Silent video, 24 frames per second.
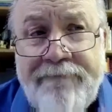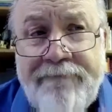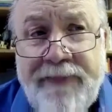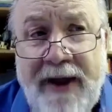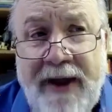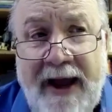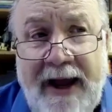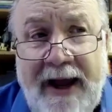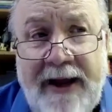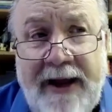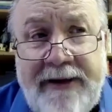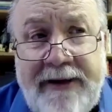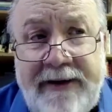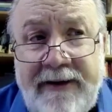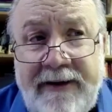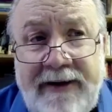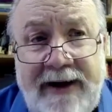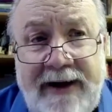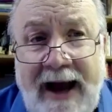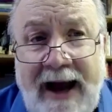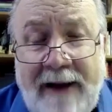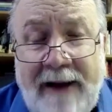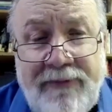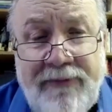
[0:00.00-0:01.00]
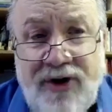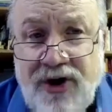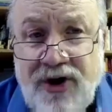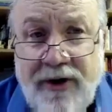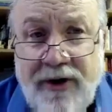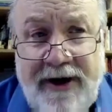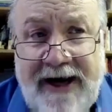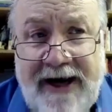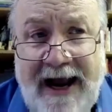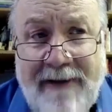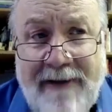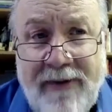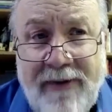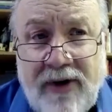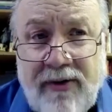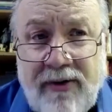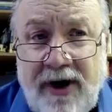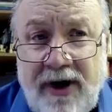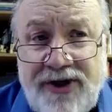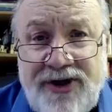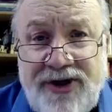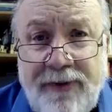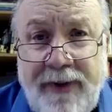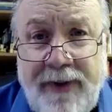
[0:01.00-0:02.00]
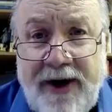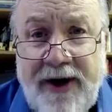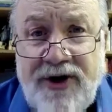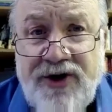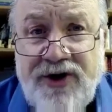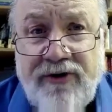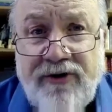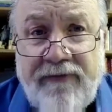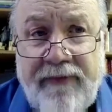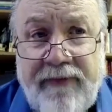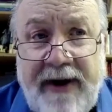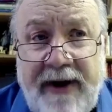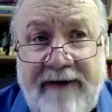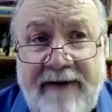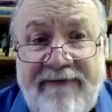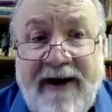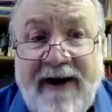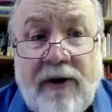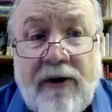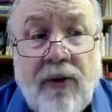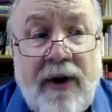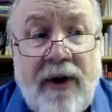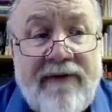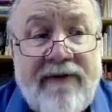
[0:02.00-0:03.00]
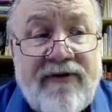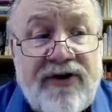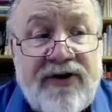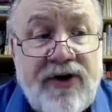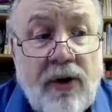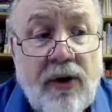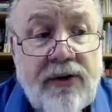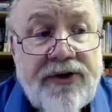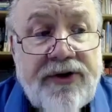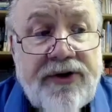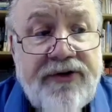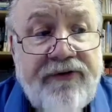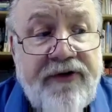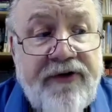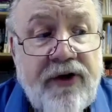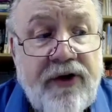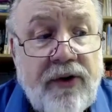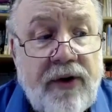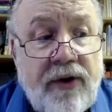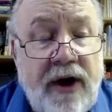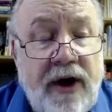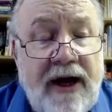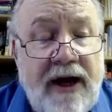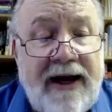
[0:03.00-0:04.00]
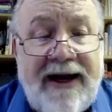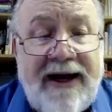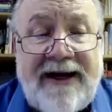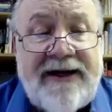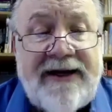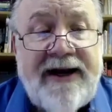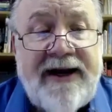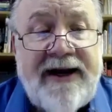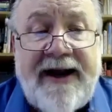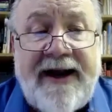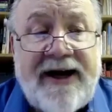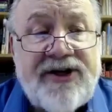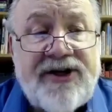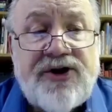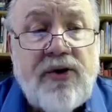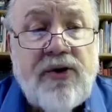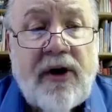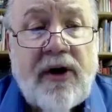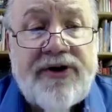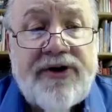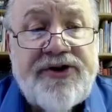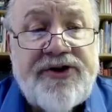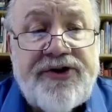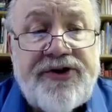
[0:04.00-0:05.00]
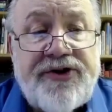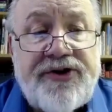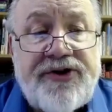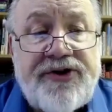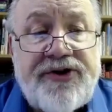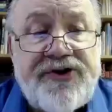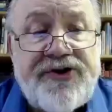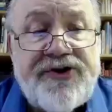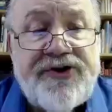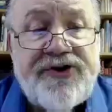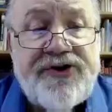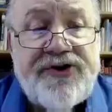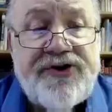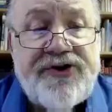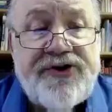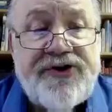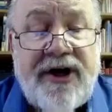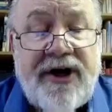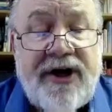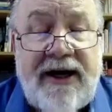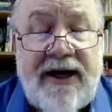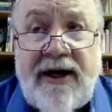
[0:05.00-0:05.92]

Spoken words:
And I'm sure he came across a bunch of them. In fact, we're even told a few. He didn't ask questions, he healed.